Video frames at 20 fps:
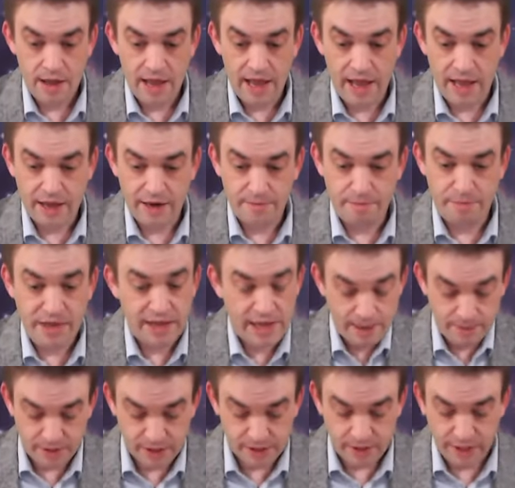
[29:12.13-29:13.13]
and being
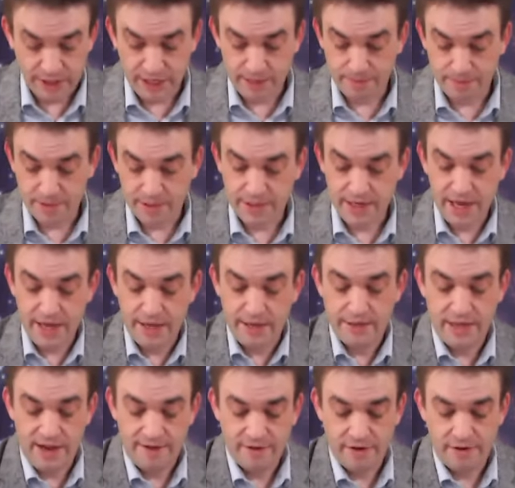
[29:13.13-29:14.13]
able to clean up the
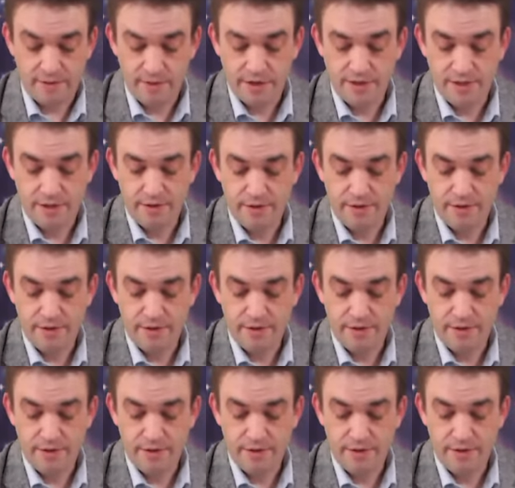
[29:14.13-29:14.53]
stains afterwards.